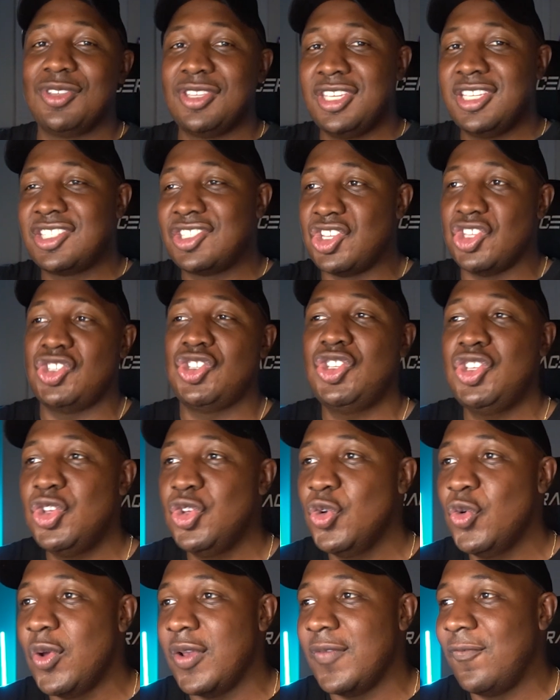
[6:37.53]
It's just
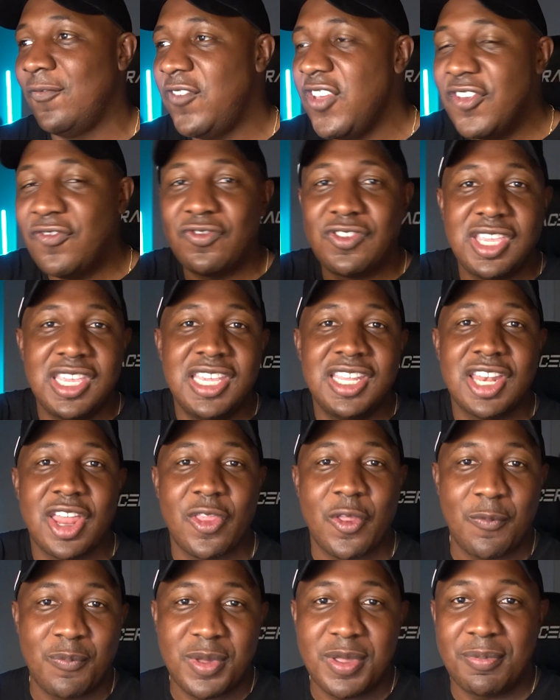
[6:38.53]
you and 15
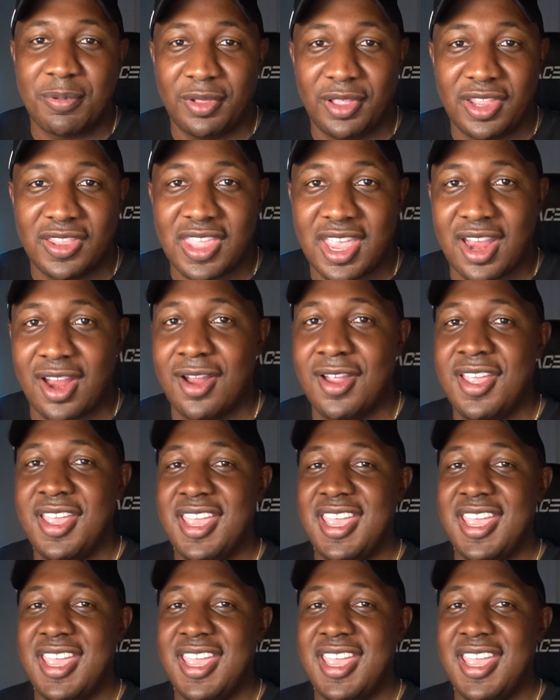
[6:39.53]
other people in there,